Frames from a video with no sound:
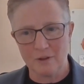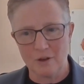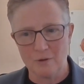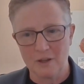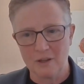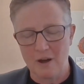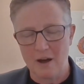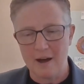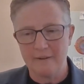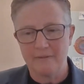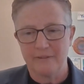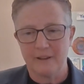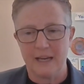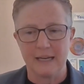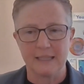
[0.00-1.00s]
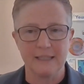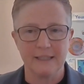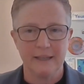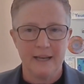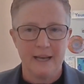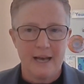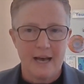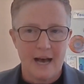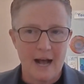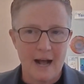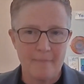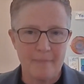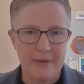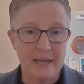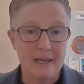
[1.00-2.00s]
global conflict,
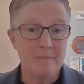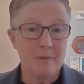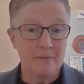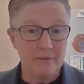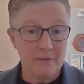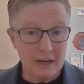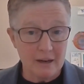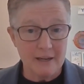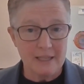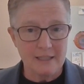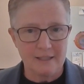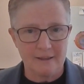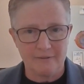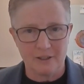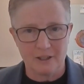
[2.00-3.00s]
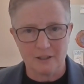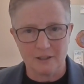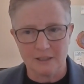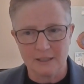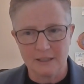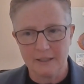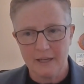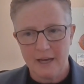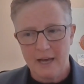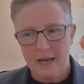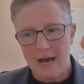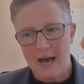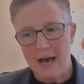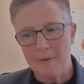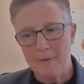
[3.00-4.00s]
it can be very difficult.
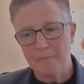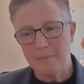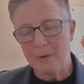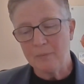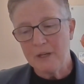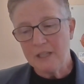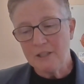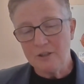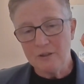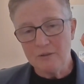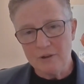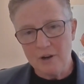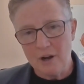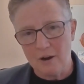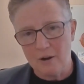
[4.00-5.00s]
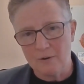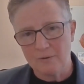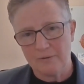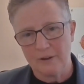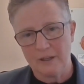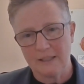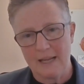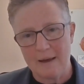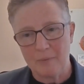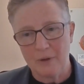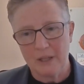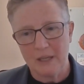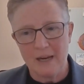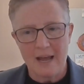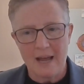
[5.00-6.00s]
But we do know, for
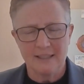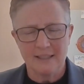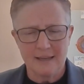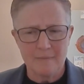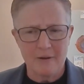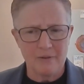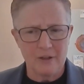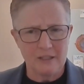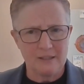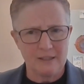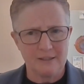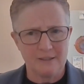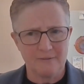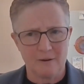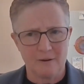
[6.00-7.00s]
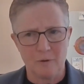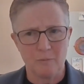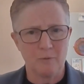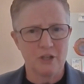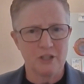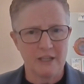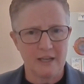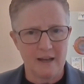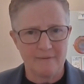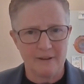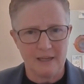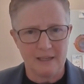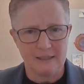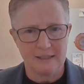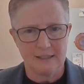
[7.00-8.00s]
example, and some of this is from emerging
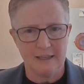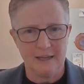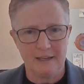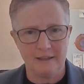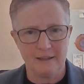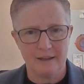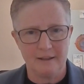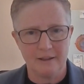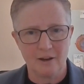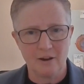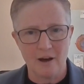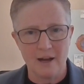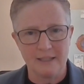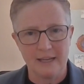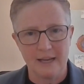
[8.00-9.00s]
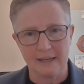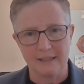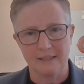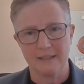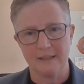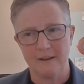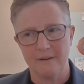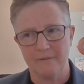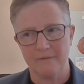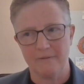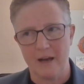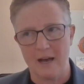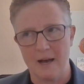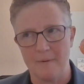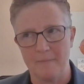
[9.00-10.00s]
evidence in the context of
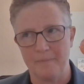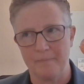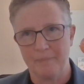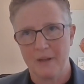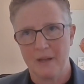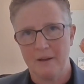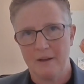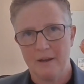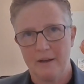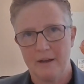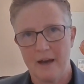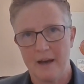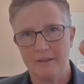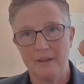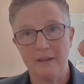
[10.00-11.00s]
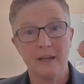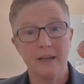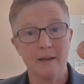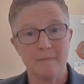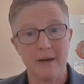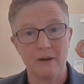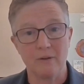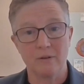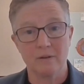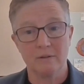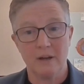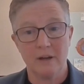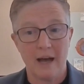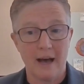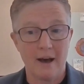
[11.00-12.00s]
thinking about
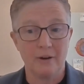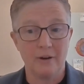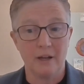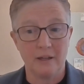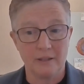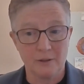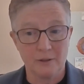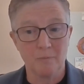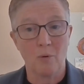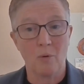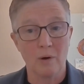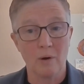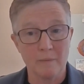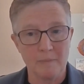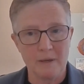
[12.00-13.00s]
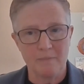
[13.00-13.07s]
how to support